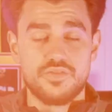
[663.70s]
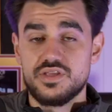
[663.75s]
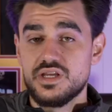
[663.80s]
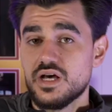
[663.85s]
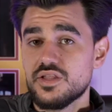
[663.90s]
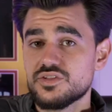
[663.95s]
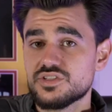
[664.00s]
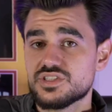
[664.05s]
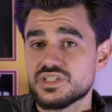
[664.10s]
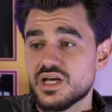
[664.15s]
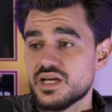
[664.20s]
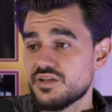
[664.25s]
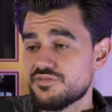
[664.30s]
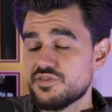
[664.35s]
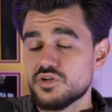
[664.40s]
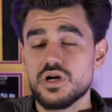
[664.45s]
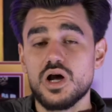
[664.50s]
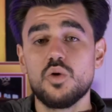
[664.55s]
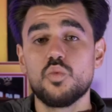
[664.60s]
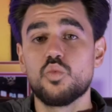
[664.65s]
the other side, if you're
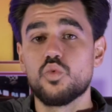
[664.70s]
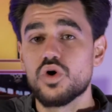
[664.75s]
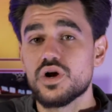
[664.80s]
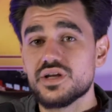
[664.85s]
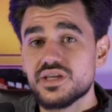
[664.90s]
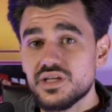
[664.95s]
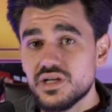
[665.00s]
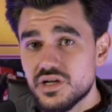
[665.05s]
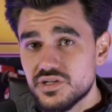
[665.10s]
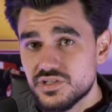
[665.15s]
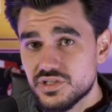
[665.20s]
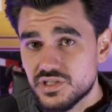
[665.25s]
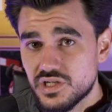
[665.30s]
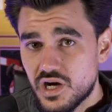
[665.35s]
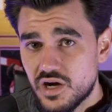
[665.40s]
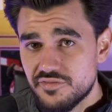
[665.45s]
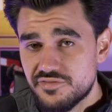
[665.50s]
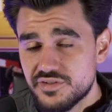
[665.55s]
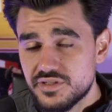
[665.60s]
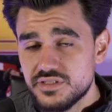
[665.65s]
not working on your
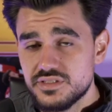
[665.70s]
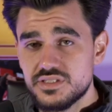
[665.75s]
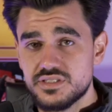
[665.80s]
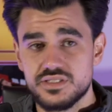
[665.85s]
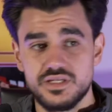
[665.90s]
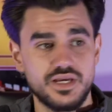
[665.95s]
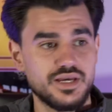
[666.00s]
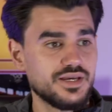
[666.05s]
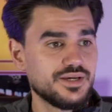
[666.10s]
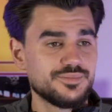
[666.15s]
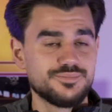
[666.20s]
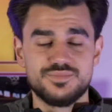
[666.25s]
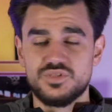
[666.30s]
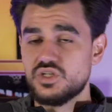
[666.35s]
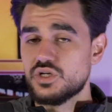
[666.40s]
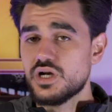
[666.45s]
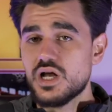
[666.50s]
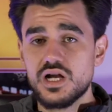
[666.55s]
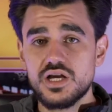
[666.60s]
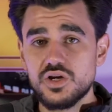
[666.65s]
confidence,
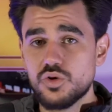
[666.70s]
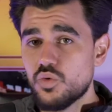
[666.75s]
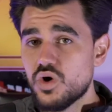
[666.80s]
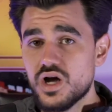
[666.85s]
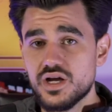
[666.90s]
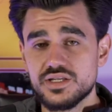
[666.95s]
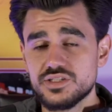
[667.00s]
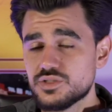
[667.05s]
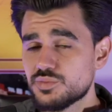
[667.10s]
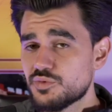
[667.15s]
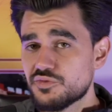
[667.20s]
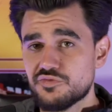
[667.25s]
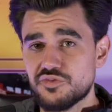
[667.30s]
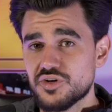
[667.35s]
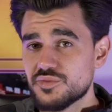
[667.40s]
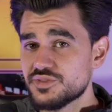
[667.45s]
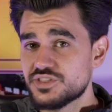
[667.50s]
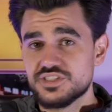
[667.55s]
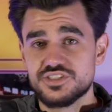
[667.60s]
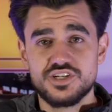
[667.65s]
you're not gonna walk into
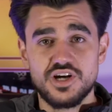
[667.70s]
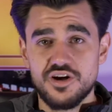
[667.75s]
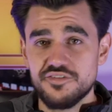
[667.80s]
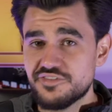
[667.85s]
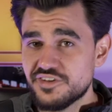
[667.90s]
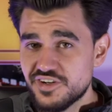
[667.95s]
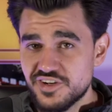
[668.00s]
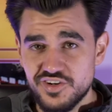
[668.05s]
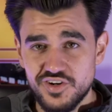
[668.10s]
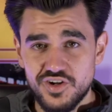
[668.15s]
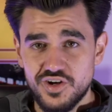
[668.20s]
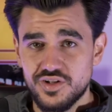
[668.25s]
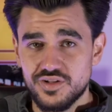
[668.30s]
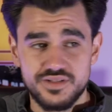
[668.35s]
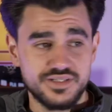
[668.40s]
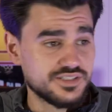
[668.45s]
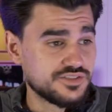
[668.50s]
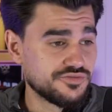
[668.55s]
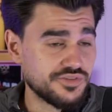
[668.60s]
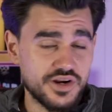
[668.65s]
performances confident at all.
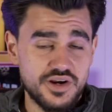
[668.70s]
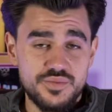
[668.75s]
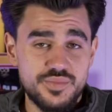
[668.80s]
It's very